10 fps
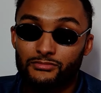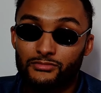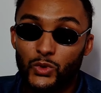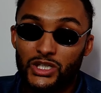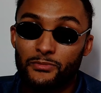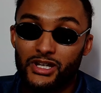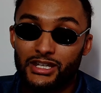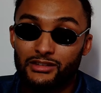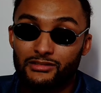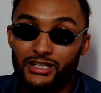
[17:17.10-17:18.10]

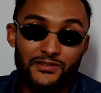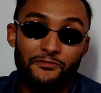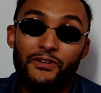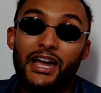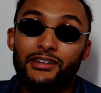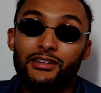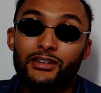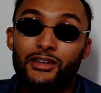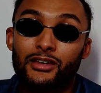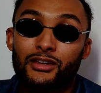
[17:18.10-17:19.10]
Ultimately, that's a fact.
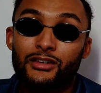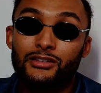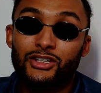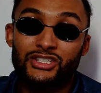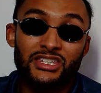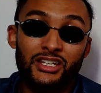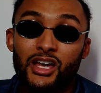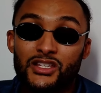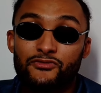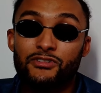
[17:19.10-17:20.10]
Because in the
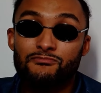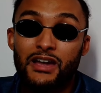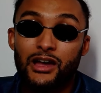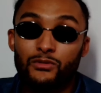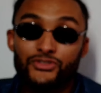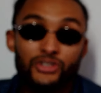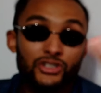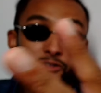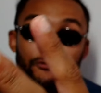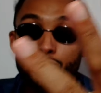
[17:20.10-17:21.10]
last 3 rounds,
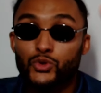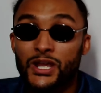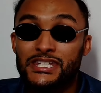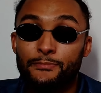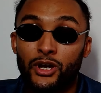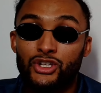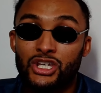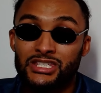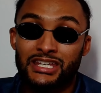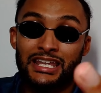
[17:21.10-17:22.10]
you threw 20
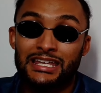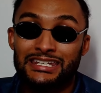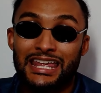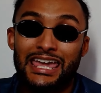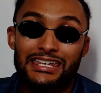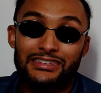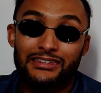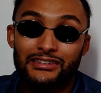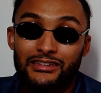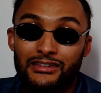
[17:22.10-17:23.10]
punches and landed 8.
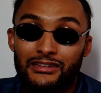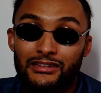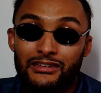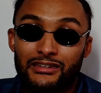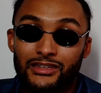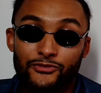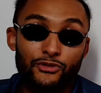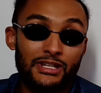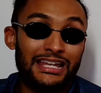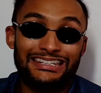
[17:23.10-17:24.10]
You
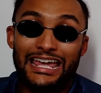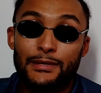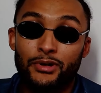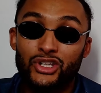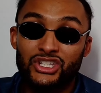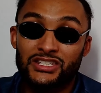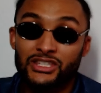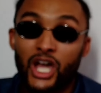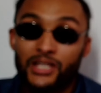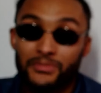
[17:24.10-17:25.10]
landed 8 punches in
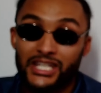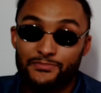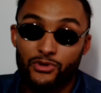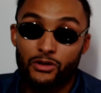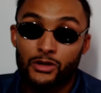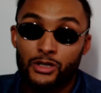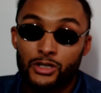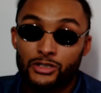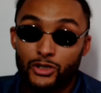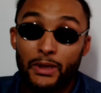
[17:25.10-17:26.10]
9 minutes, bro.
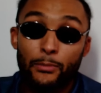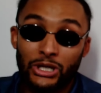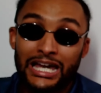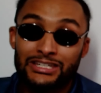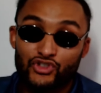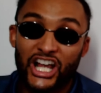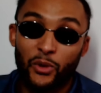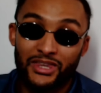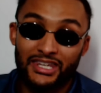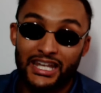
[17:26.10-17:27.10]
So people can drag you
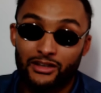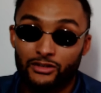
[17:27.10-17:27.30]
into